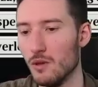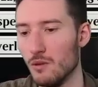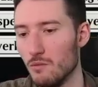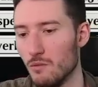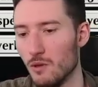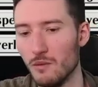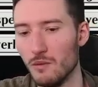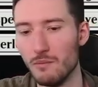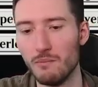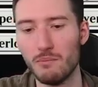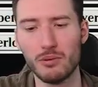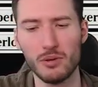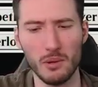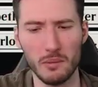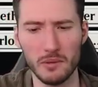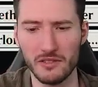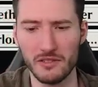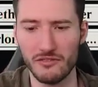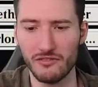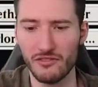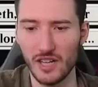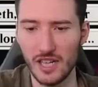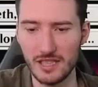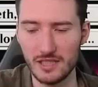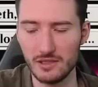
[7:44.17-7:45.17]
We'll probably
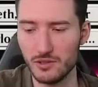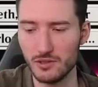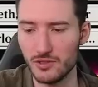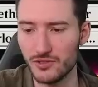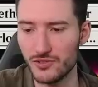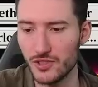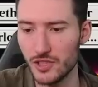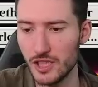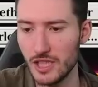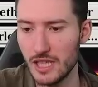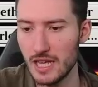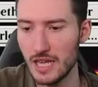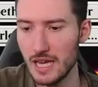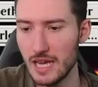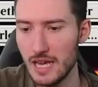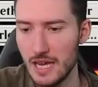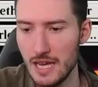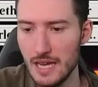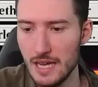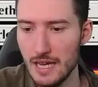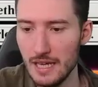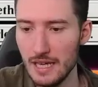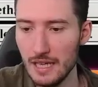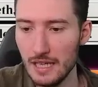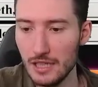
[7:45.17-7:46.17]
find use for it.
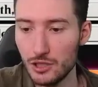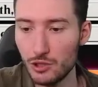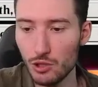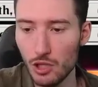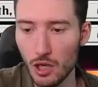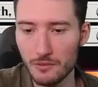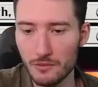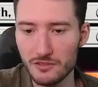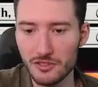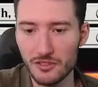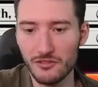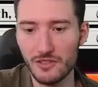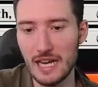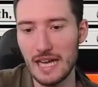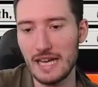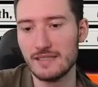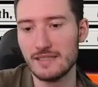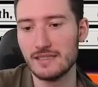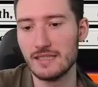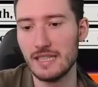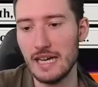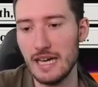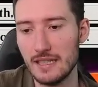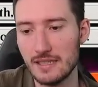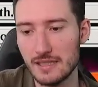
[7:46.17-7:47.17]
2 copies of Glass
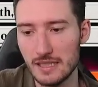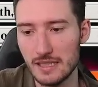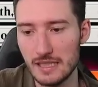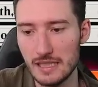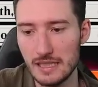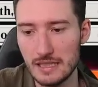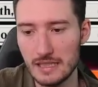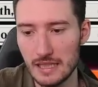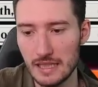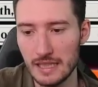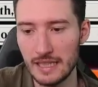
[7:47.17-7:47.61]
Casket.